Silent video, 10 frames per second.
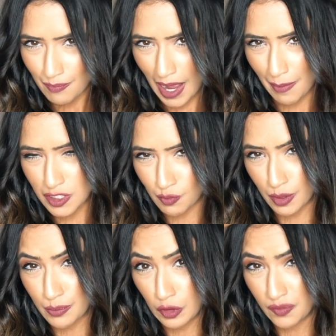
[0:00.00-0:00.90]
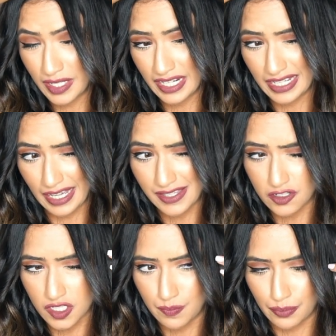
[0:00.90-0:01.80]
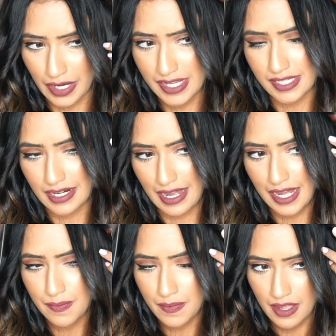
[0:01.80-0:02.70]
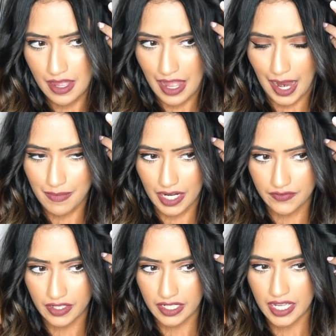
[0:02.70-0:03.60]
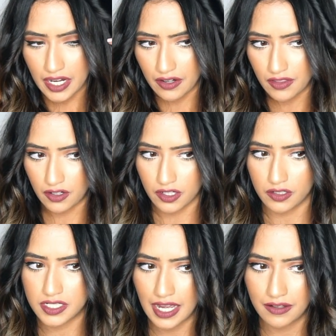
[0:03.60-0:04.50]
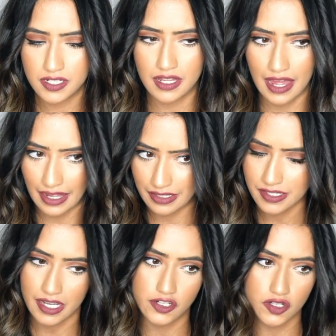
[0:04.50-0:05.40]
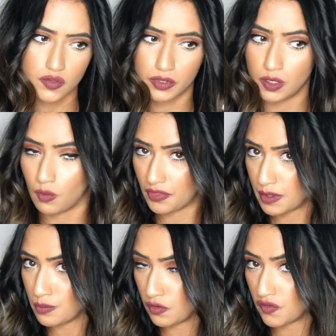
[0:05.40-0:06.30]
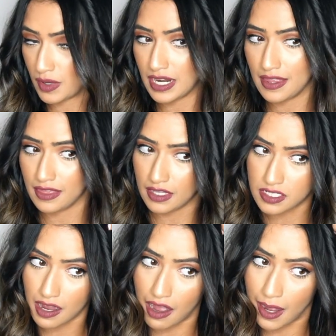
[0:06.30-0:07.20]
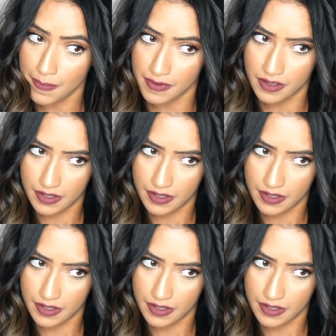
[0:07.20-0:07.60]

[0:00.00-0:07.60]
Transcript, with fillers: how much more movement it gets and just breaks it up. I'm not even gonna carry the curl down to the ends. I just really want the movement in the top.